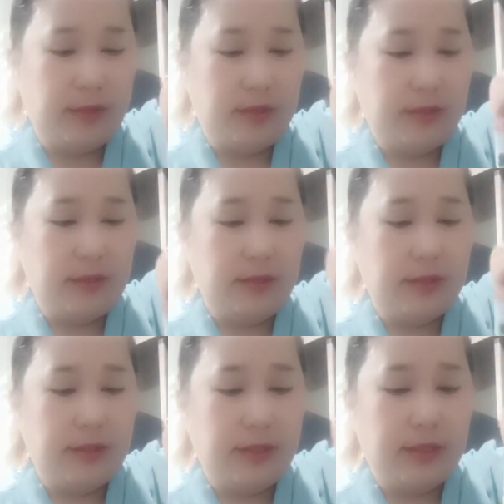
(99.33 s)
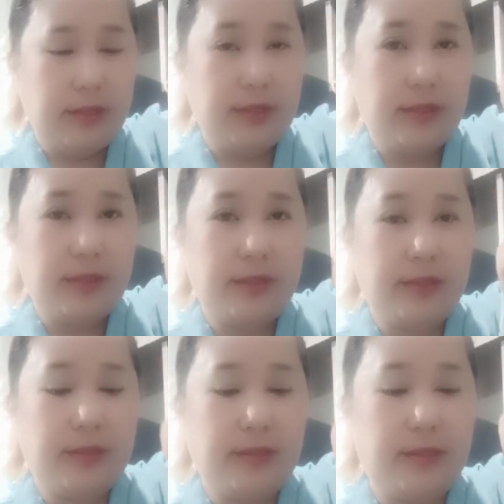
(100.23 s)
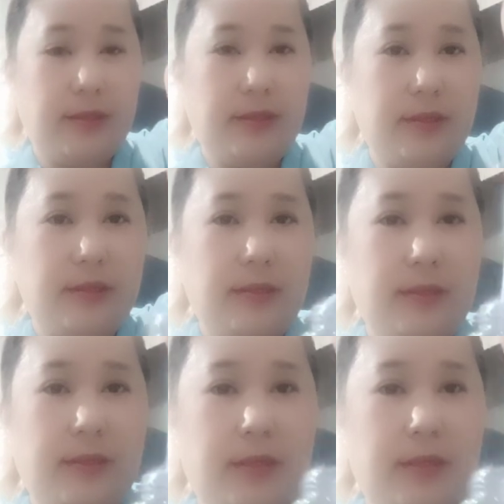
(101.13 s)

(no one is talking)